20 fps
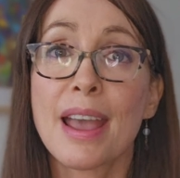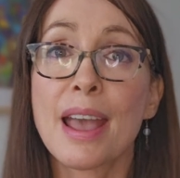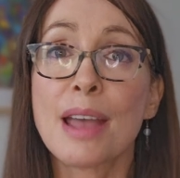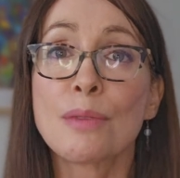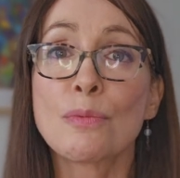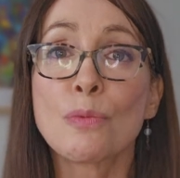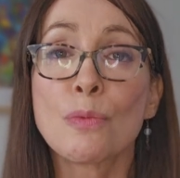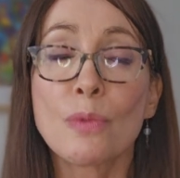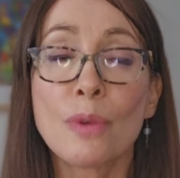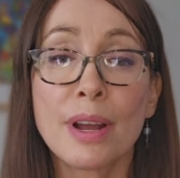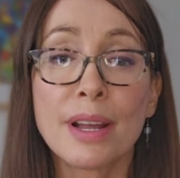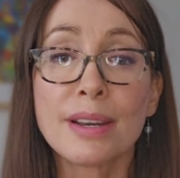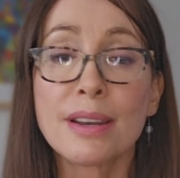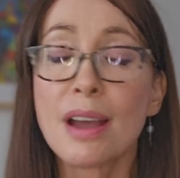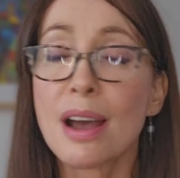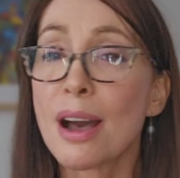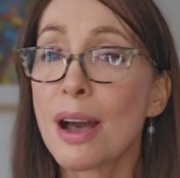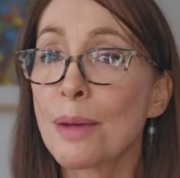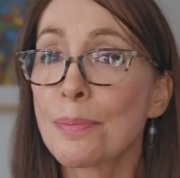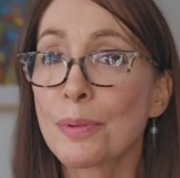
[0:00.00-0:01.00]
and
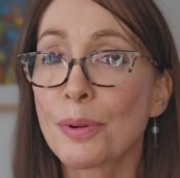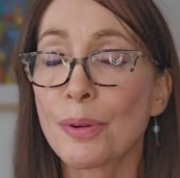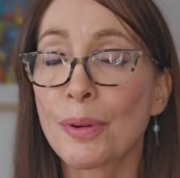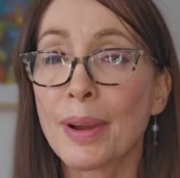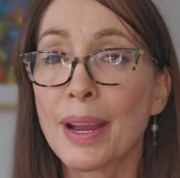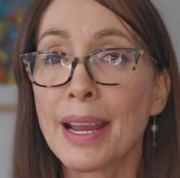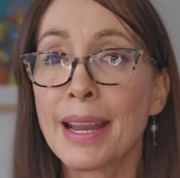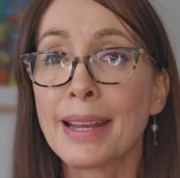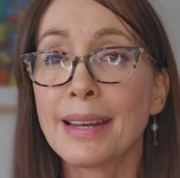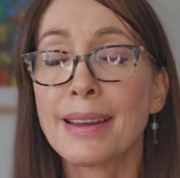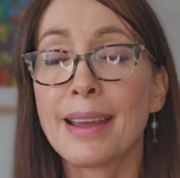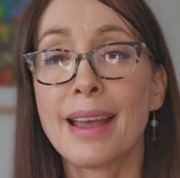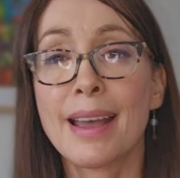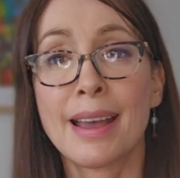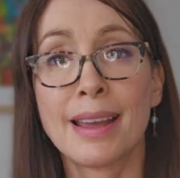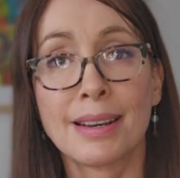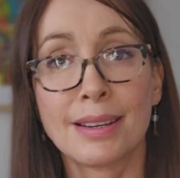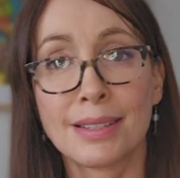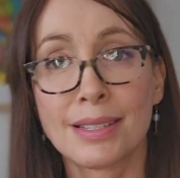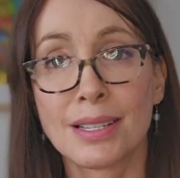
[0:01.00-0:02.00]
one upgrade
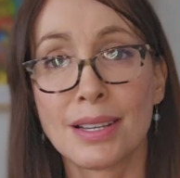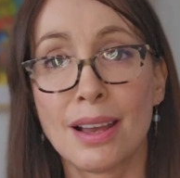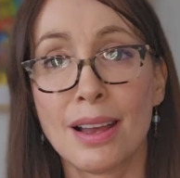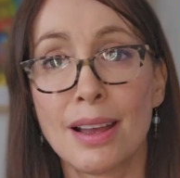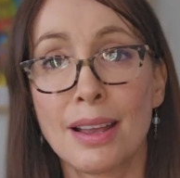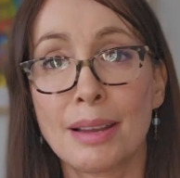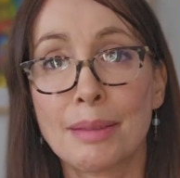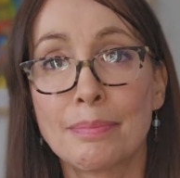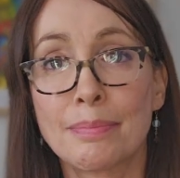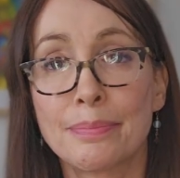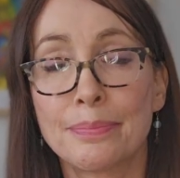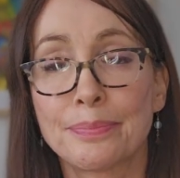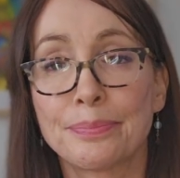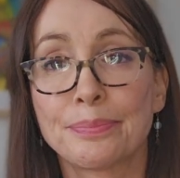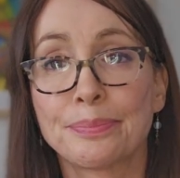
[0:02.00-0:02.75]
at a time.